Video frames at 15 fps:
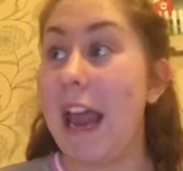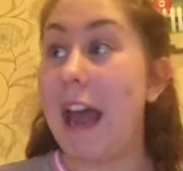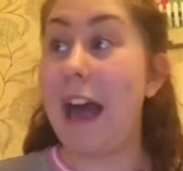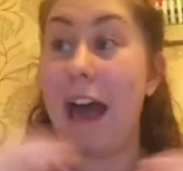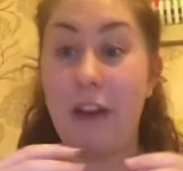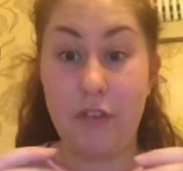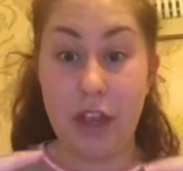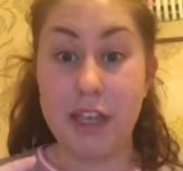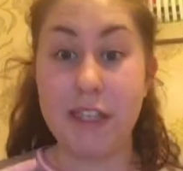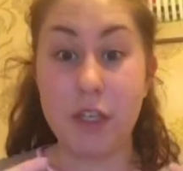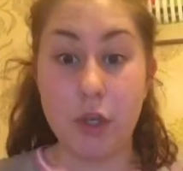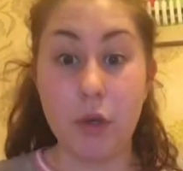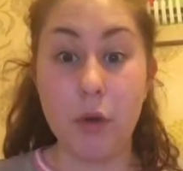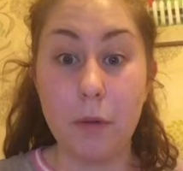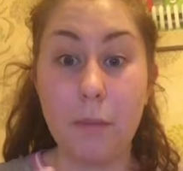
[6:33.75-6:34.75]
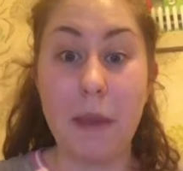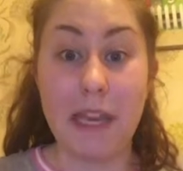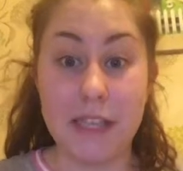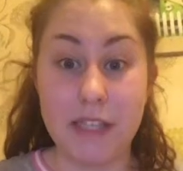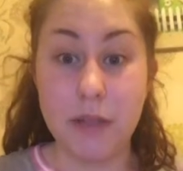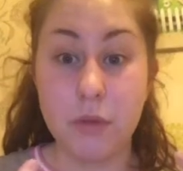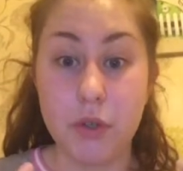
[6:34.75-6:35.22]
have it as a group
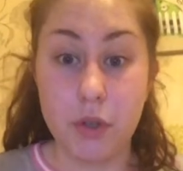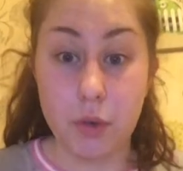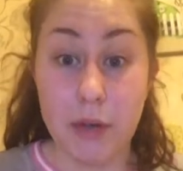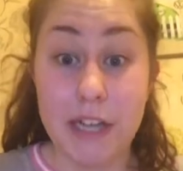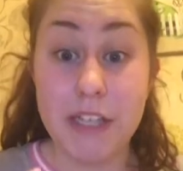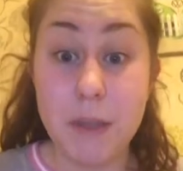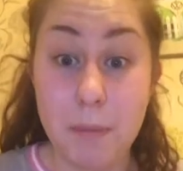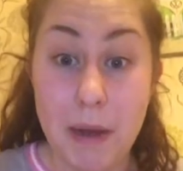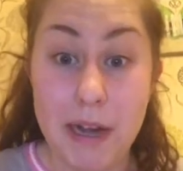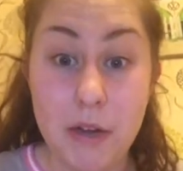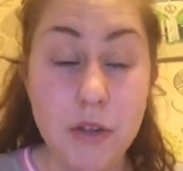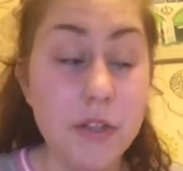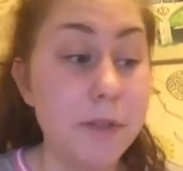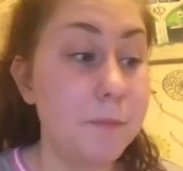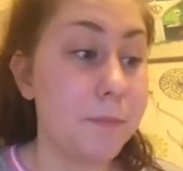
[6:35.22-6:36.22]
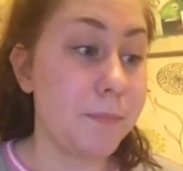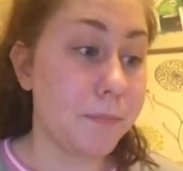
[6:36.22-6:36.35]
piece that was created by us.